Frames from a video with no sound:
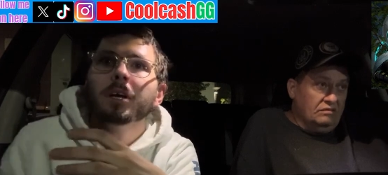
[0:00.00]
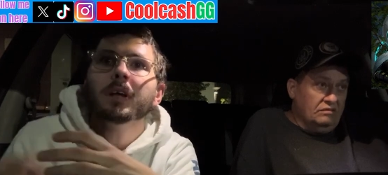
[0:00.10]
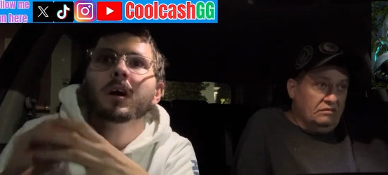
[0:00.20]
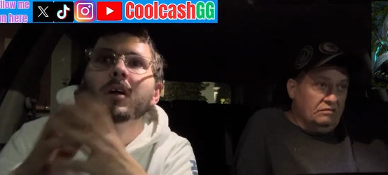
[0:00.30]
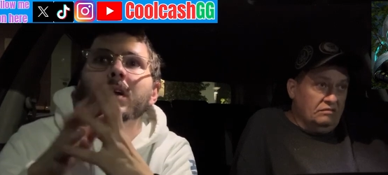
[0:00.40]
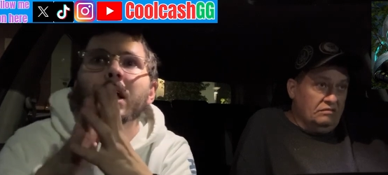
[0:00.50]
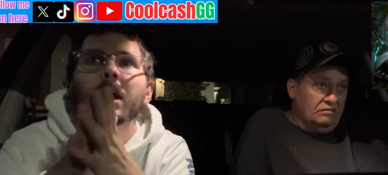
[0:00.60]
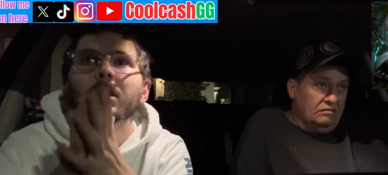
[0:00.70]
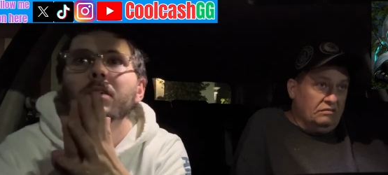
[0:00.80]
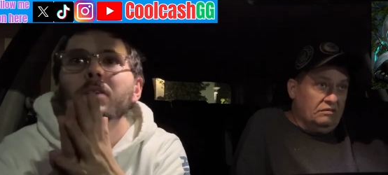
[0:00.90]
Speaker 1: it and all that. And I
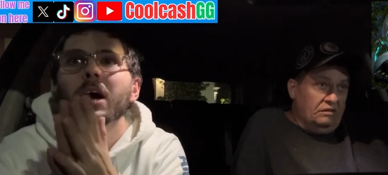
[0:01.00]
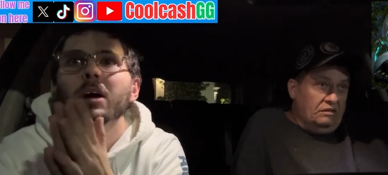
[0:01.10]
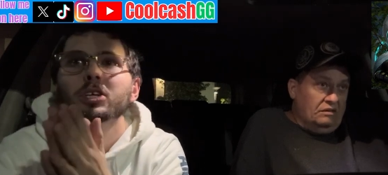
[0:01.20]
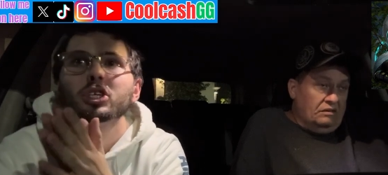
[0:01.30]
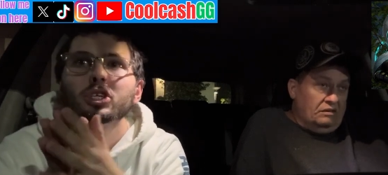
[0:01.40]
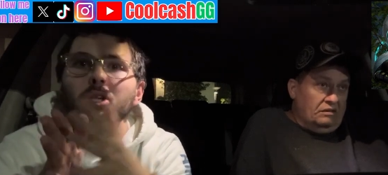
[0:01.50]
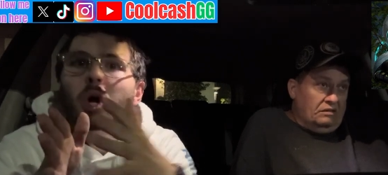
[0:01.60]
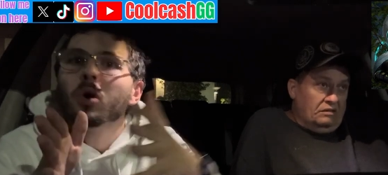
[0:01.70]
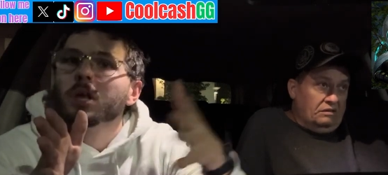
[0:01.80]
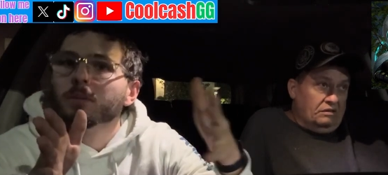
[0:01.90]
loved how
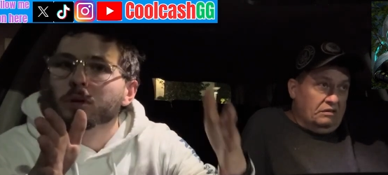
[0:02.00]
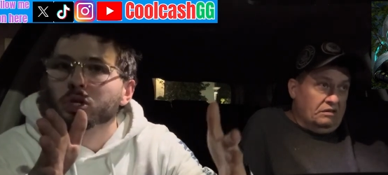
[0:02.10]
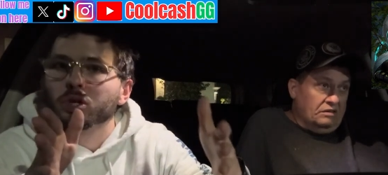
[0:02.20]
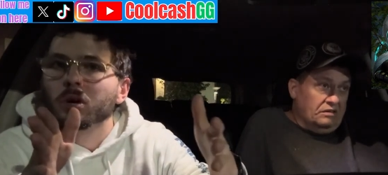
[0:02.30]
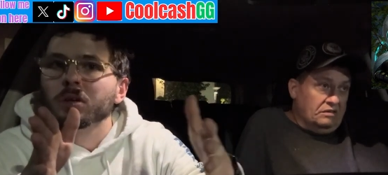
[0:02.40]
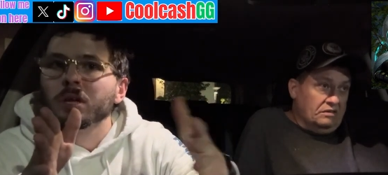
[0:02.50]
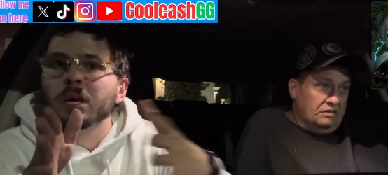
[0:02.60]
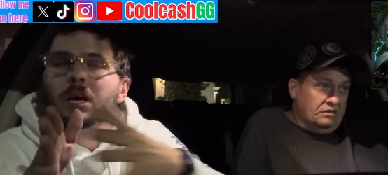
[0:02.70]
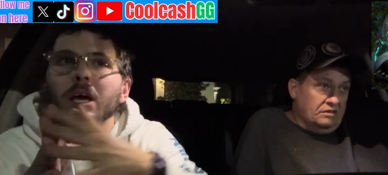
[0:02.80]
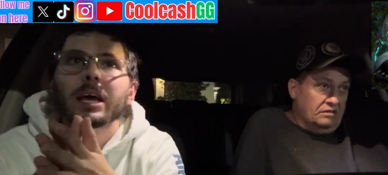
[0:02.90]
slowly but
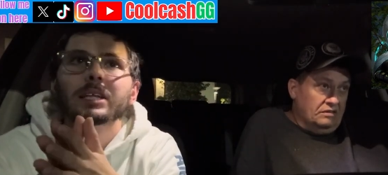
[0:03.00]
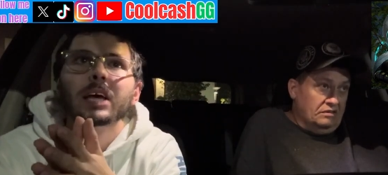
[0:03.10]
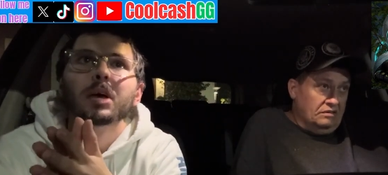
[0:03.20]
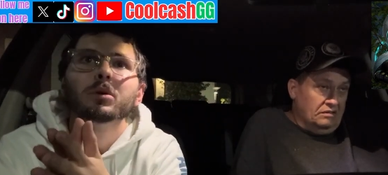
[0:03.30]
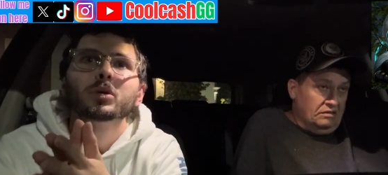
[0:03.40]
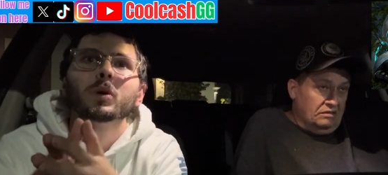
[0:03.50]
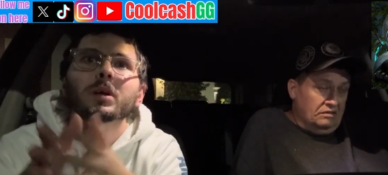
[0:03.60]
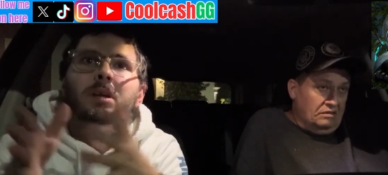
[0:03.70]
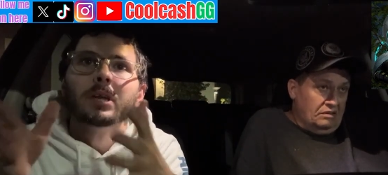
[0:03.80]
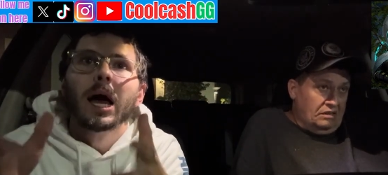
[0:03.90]
surely it's able to
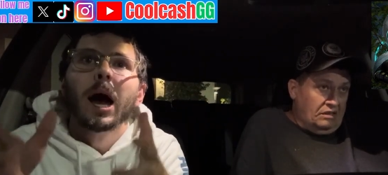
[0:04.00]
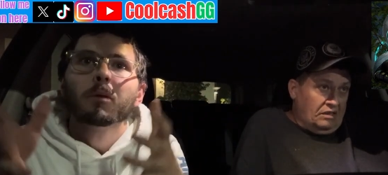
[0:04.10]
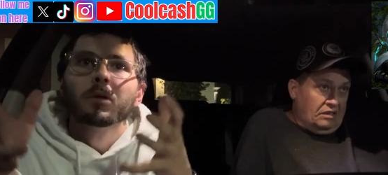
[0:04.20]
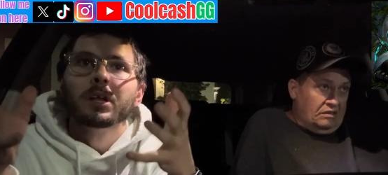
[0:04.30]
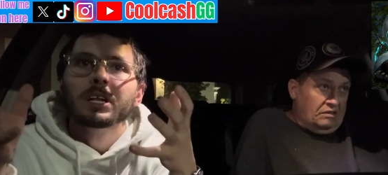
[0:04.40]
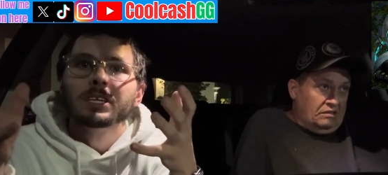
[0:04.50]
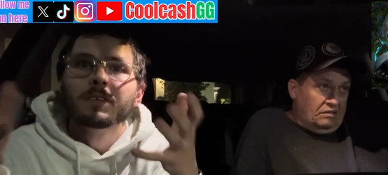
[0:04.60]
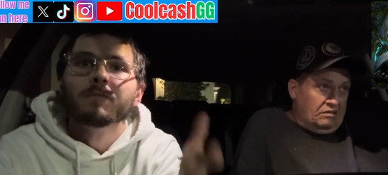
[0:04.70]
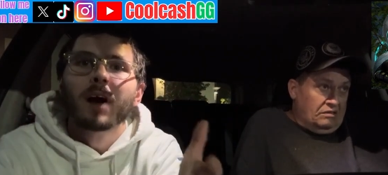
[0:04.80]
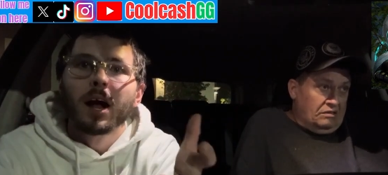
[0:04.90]
adapt within its
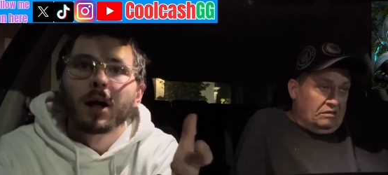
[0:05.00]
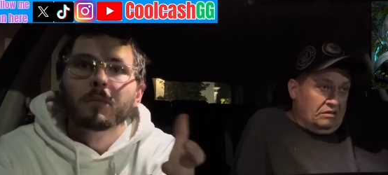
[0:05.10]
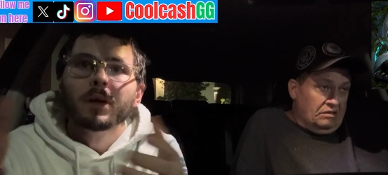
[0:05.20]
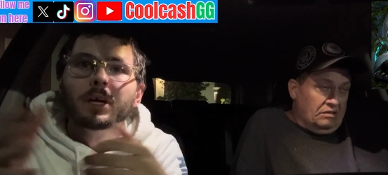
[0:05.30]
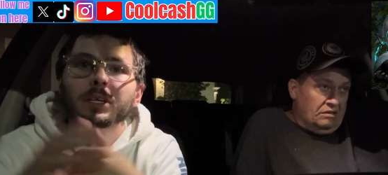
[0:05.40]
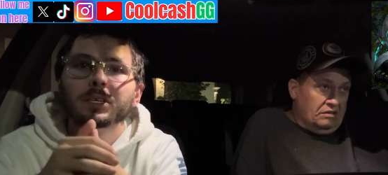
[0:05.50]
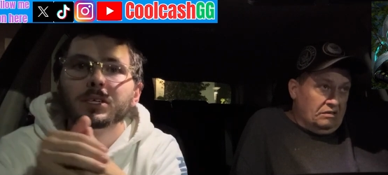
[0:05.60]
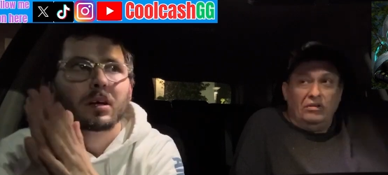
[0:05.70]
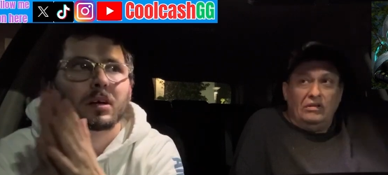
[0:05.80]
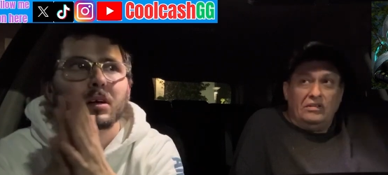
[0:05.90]

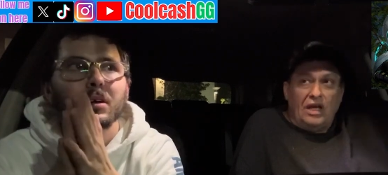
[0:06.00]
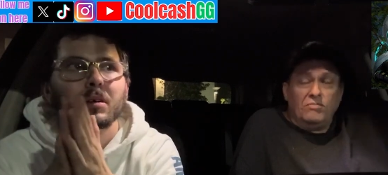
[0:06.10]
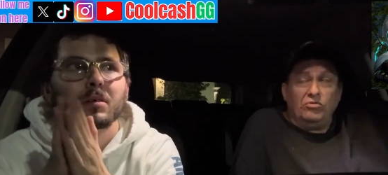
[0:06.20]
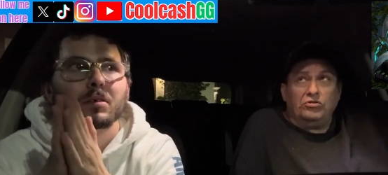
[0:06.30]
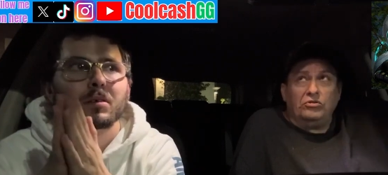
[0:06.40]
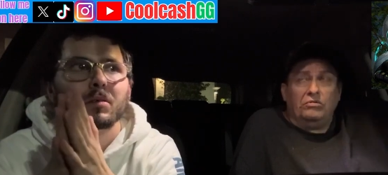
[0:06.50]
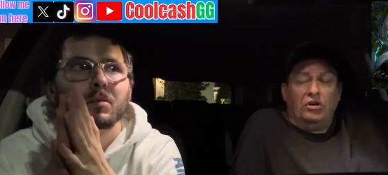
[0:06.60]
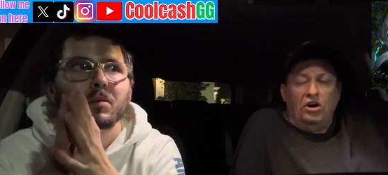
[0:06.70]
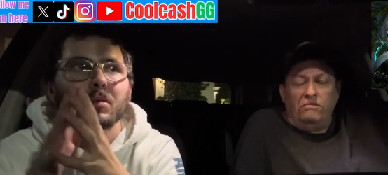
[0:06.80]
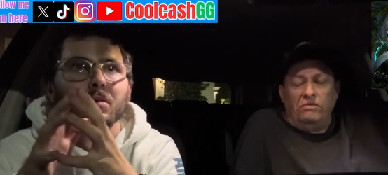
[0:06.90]
environment.
Speaker 2: It's able to
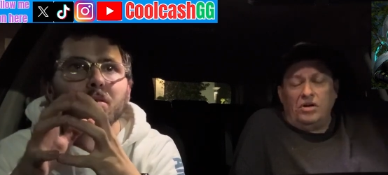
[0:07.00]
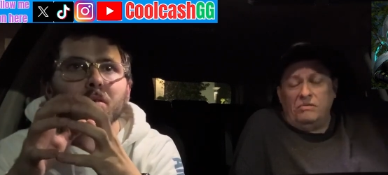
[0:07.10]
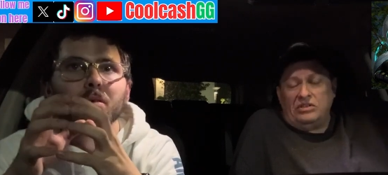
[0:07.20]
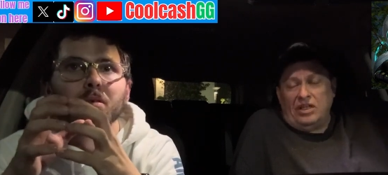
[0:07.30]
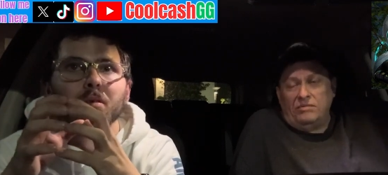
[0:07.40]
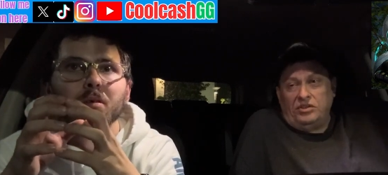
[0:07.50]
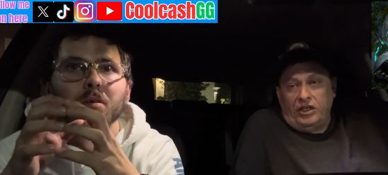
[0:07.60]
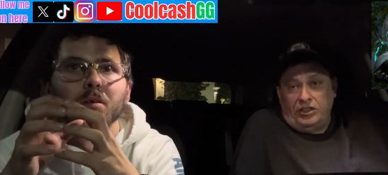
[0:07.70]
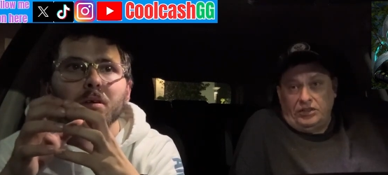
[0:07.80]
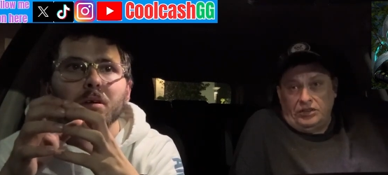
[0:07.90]
overcome its
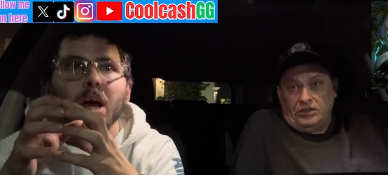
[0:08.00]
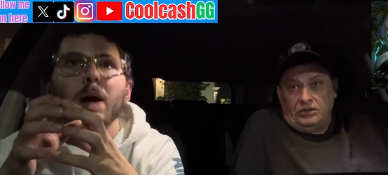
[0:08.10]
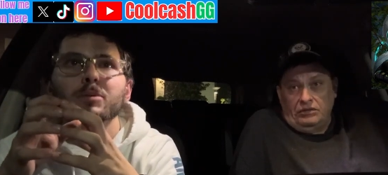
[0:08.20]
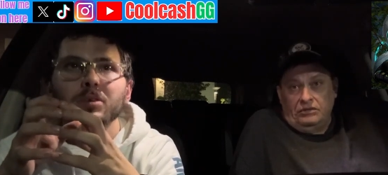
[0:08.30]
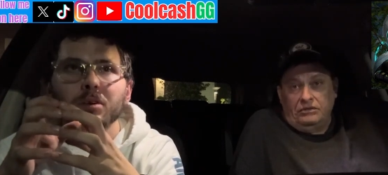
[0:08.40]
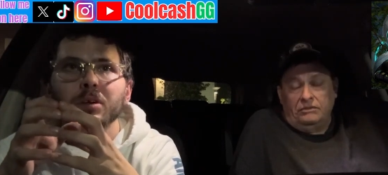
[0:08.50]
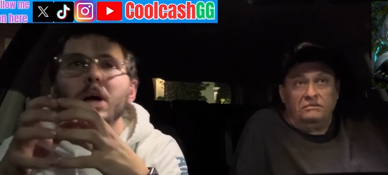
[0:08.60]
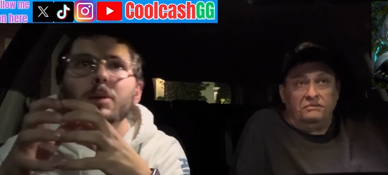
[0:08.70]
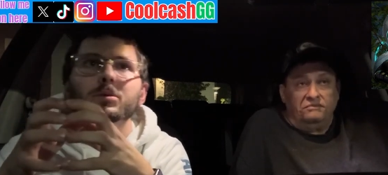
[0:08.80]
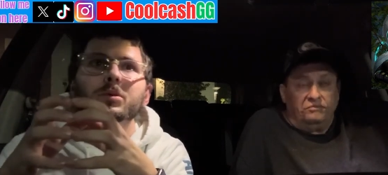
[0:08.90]
limitations.
Speaker 1: Absolutely.
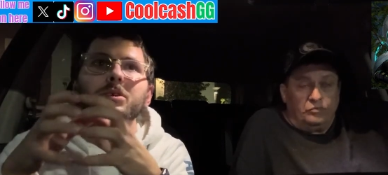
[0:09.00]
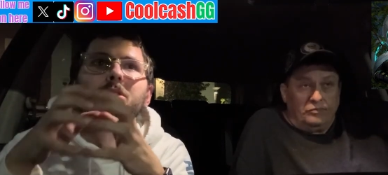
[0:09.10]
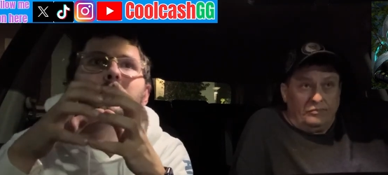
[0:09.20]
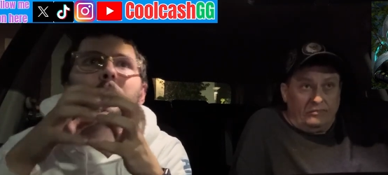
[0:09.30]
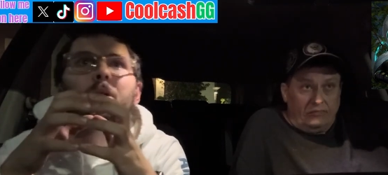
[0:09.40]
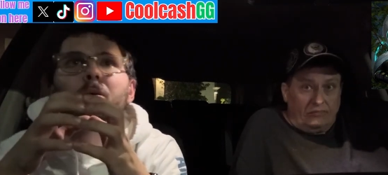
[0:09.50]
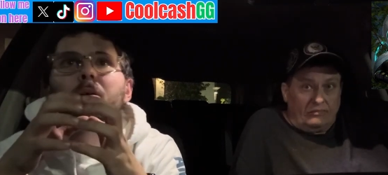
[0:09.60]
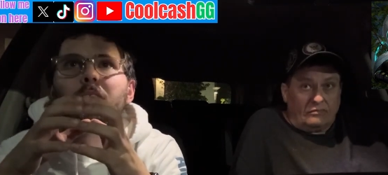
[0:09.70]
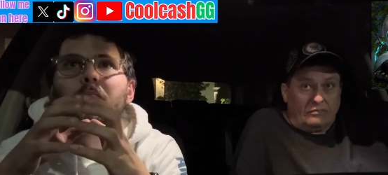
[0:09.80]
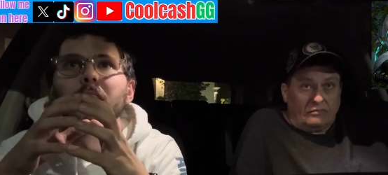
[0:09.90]
Obstacles, if you
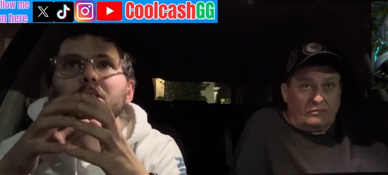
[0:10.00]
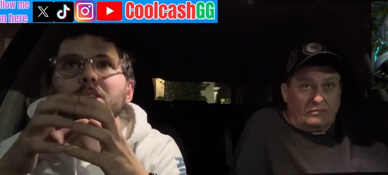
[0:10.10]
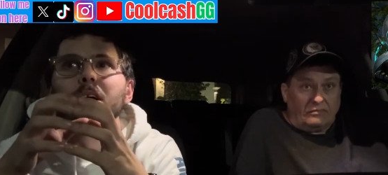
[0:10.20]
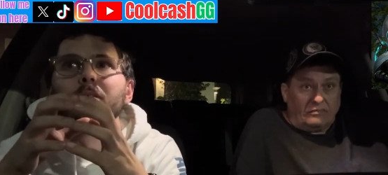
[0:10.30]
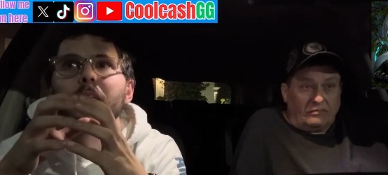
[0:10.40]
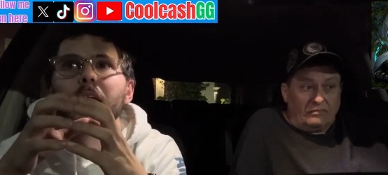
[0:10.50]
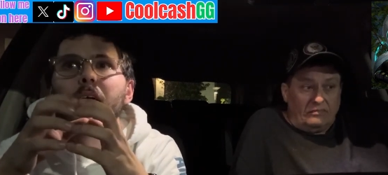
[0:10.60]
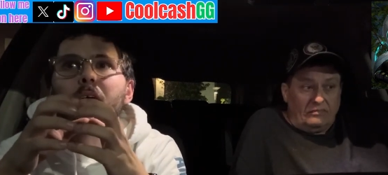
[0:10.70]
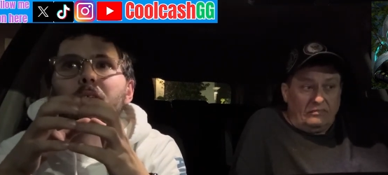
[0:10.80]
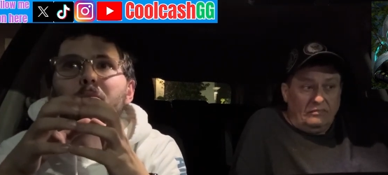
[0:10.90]
will. And I just love
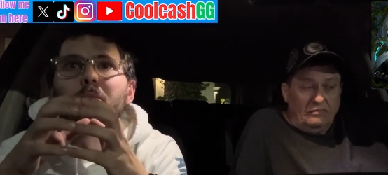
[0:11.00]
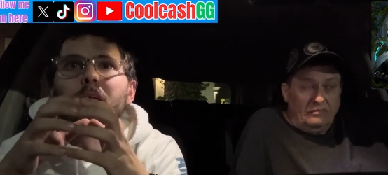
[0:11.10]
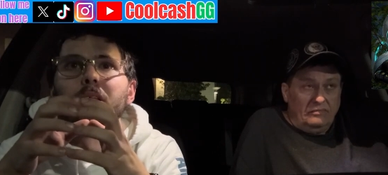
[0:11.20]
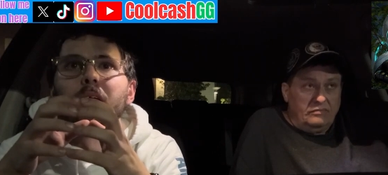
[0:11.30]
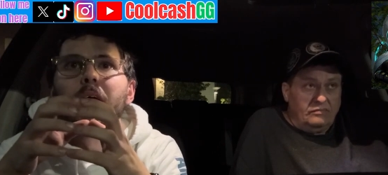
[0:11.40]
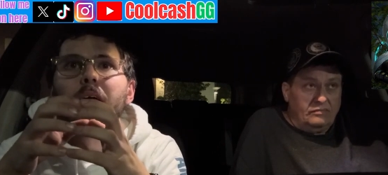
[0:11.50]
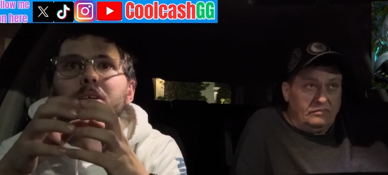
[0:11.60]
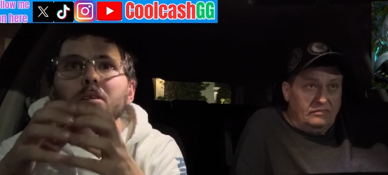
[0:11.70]
how the minute that